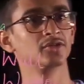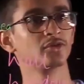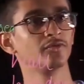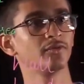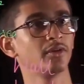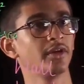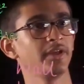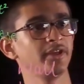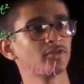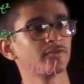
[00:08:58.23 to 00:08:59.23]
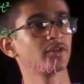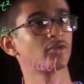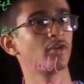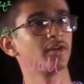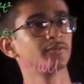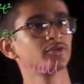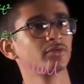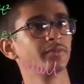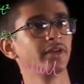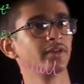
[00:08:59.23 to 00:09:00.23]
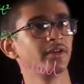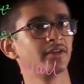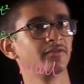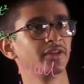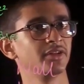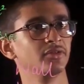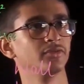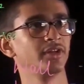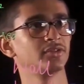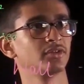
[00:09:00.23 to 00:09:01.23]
So each of the columns would be written with a unit.